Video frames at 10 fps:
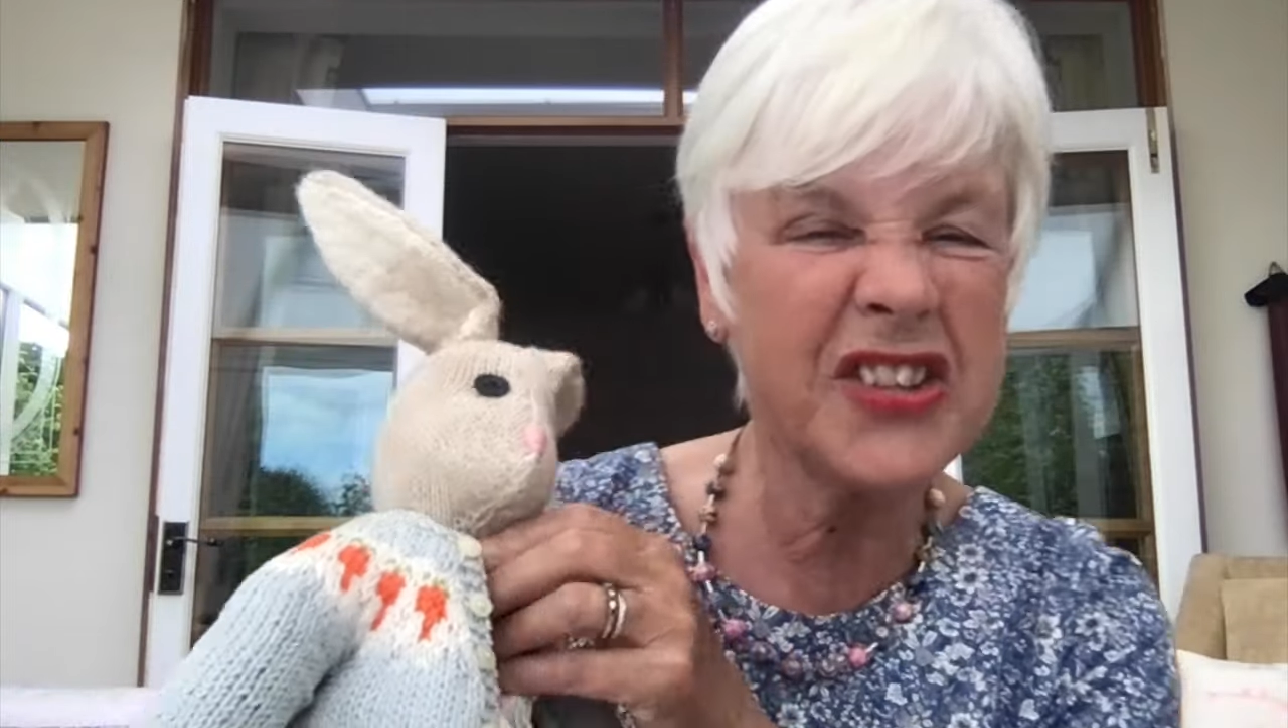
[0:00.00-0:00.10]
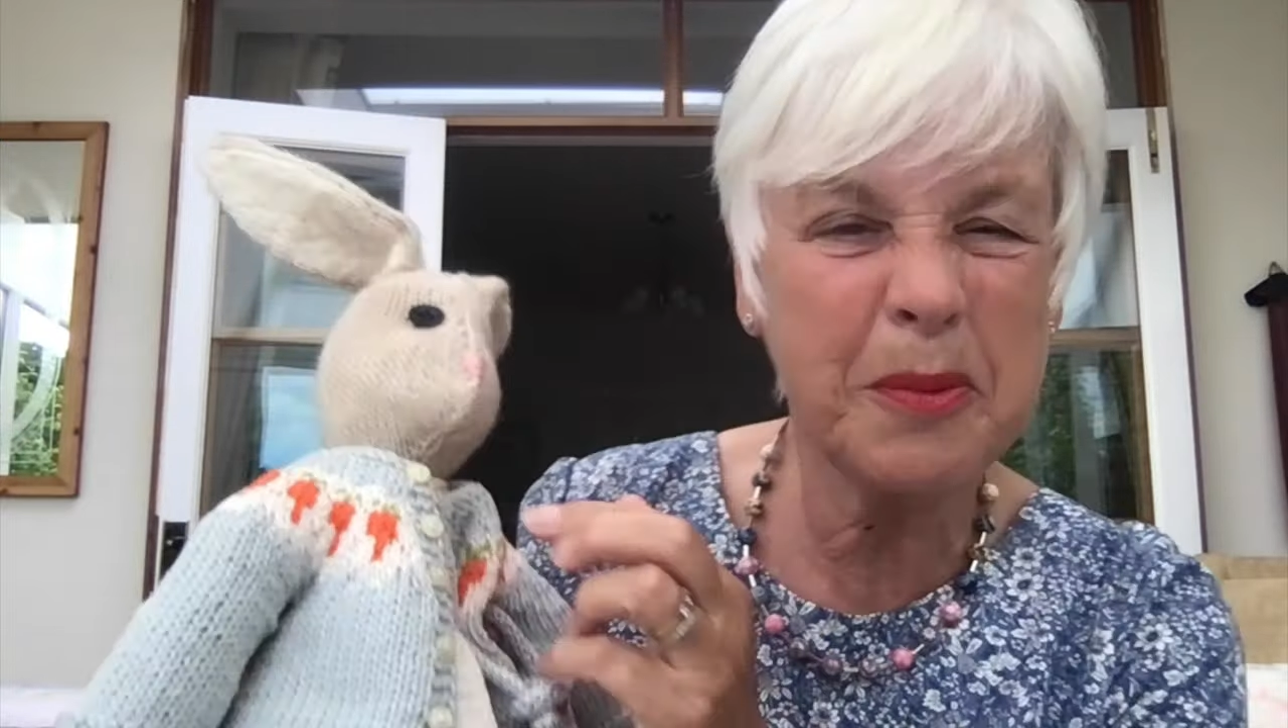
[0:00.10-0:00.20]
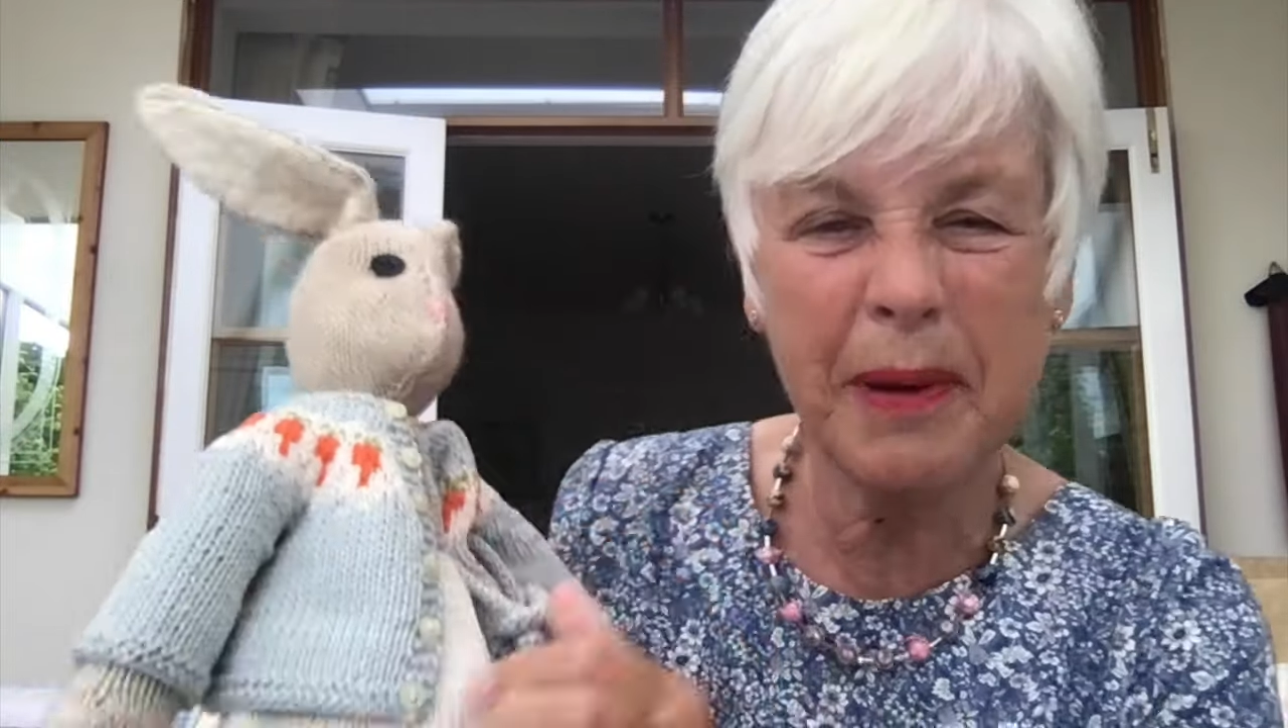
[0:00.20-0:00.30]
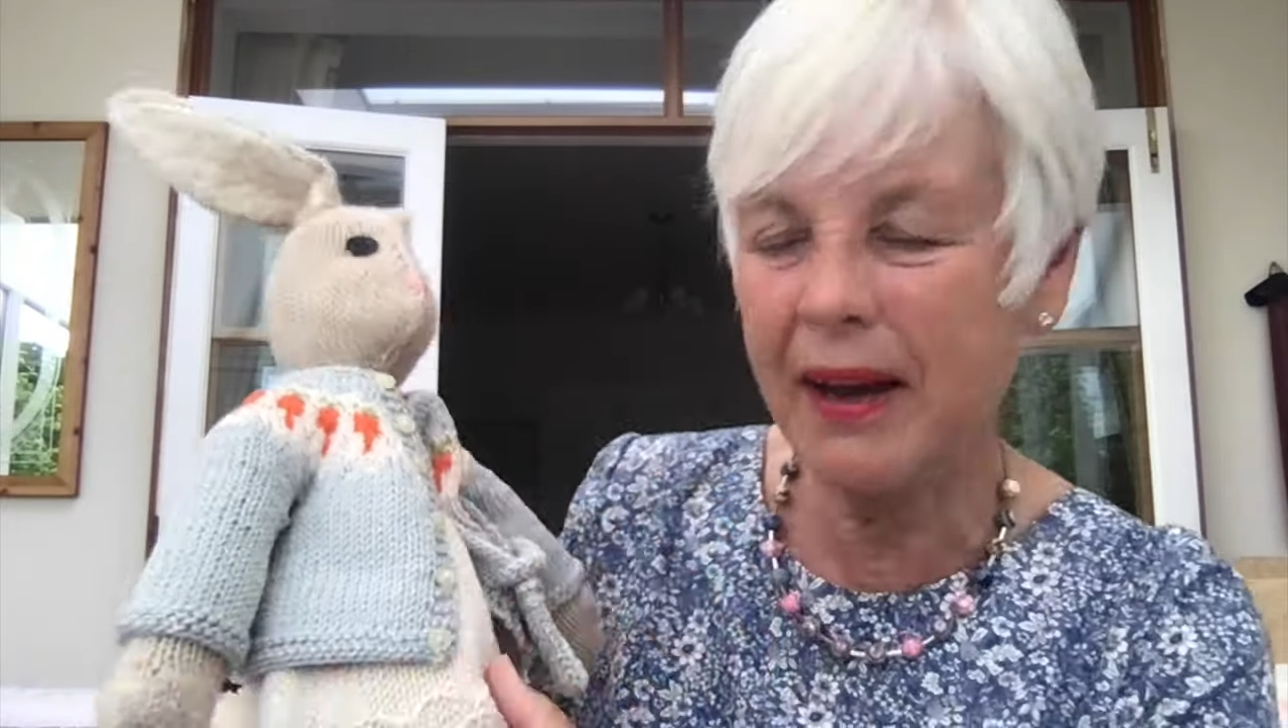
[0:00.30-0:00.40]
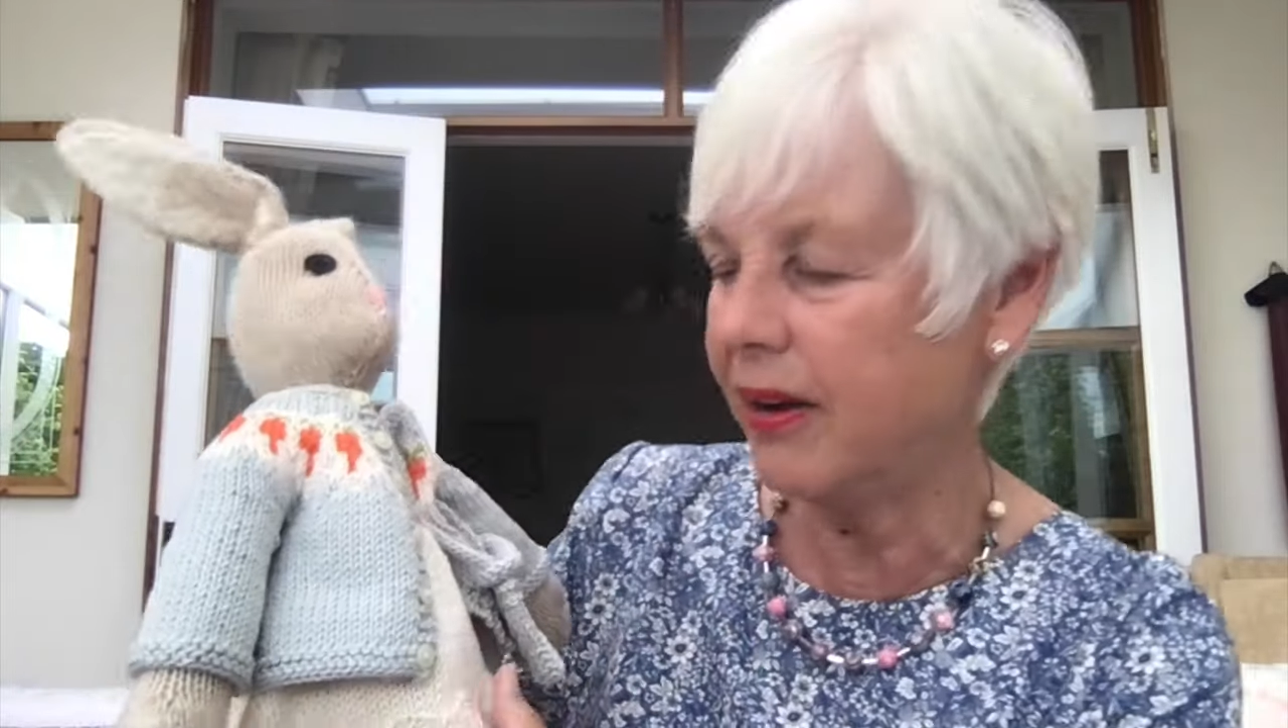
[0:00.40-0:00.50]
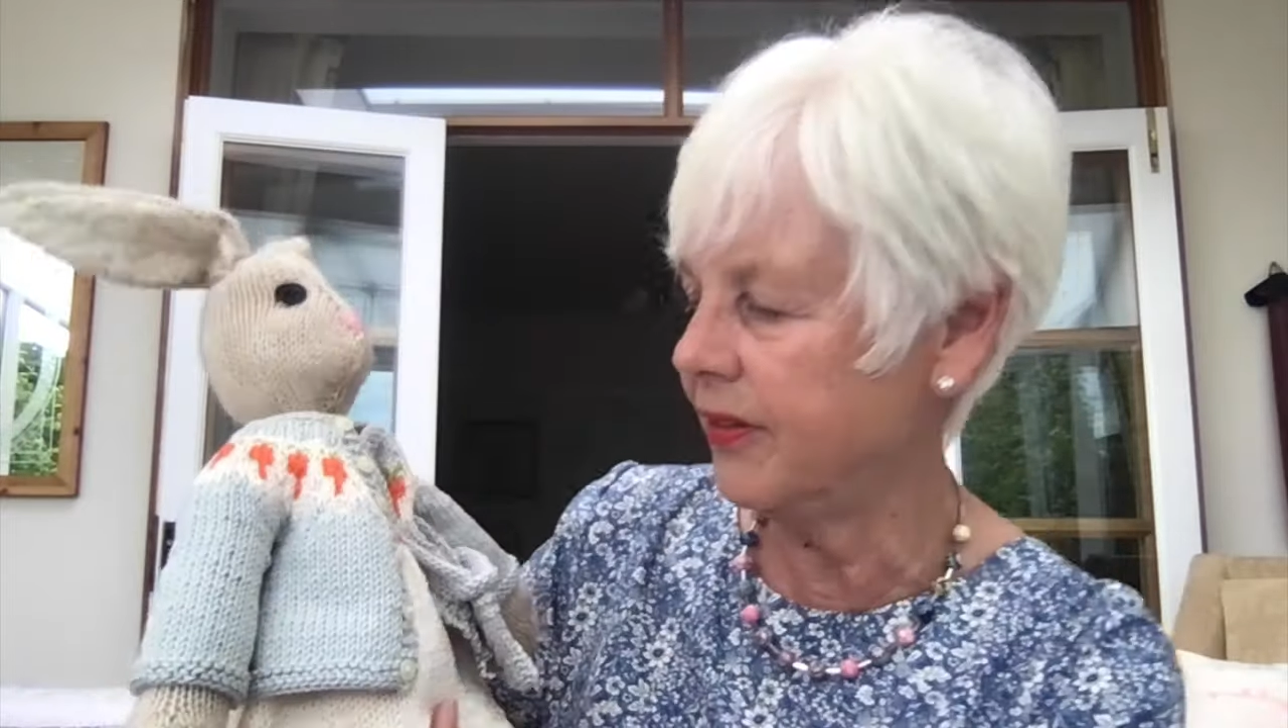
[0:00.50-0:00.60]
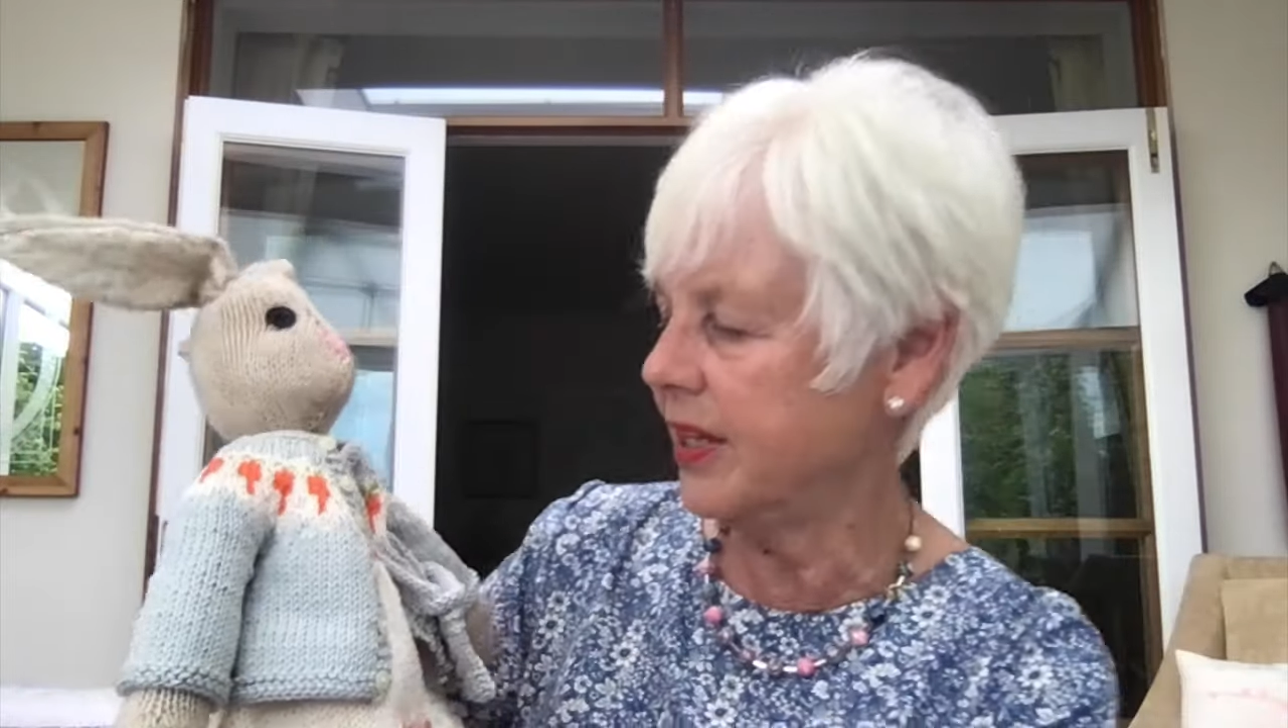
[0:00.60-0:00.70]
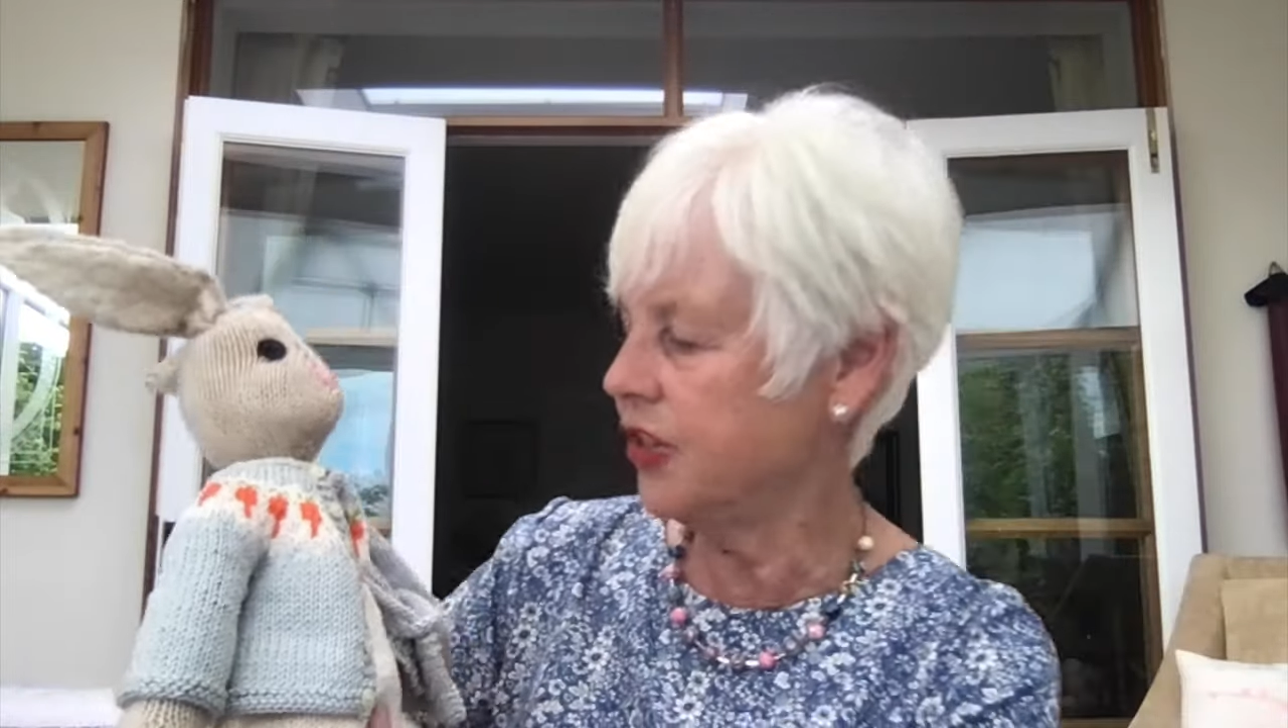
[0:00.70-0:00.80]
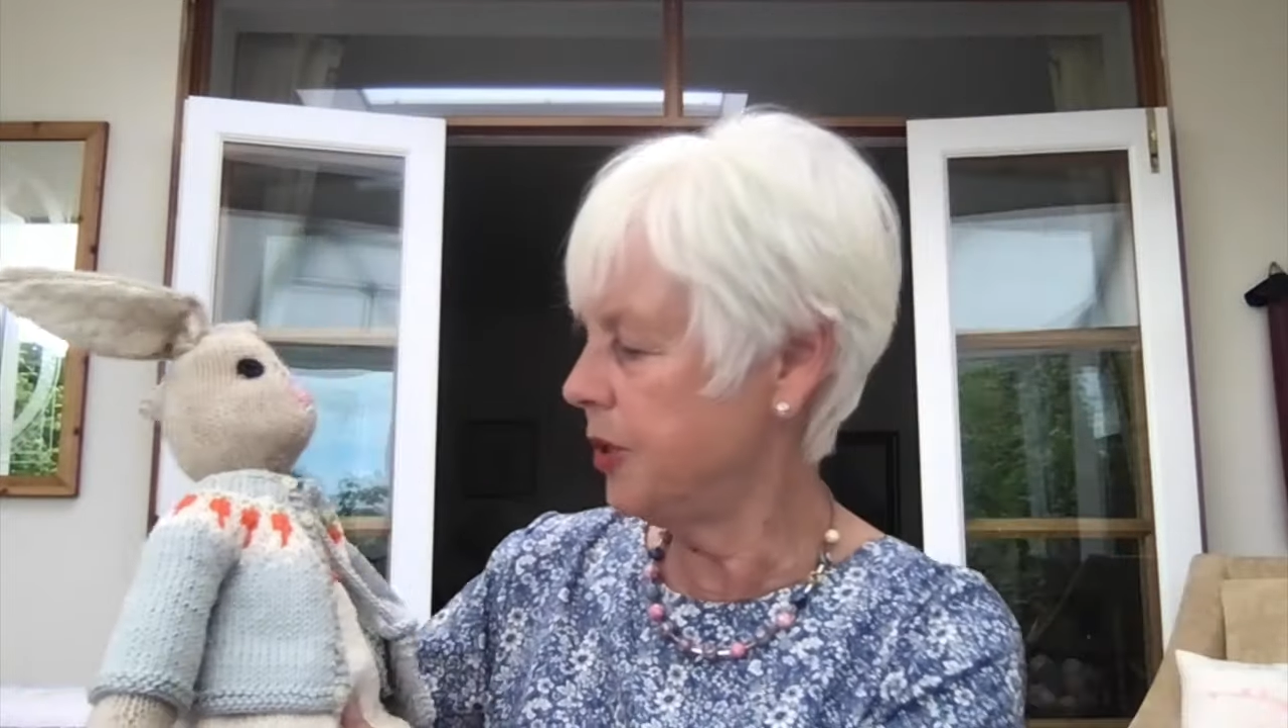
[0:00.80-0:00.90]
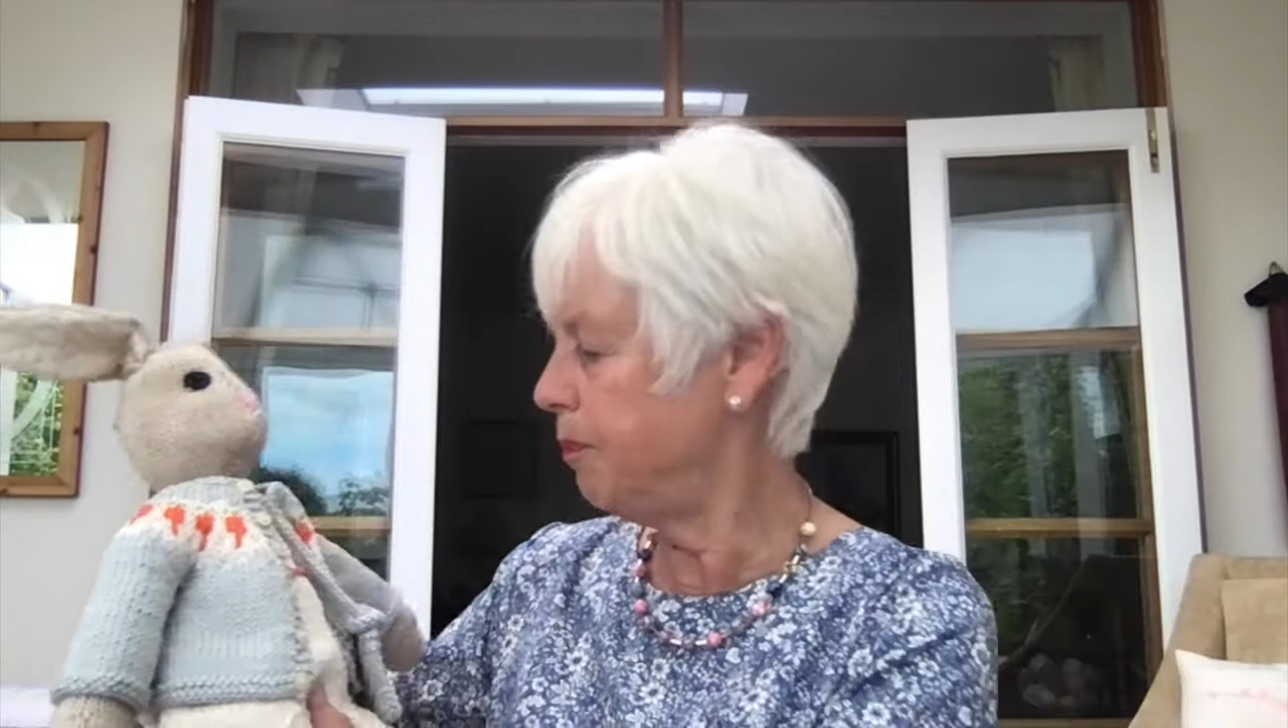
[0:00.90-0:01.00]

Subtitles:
about, and then she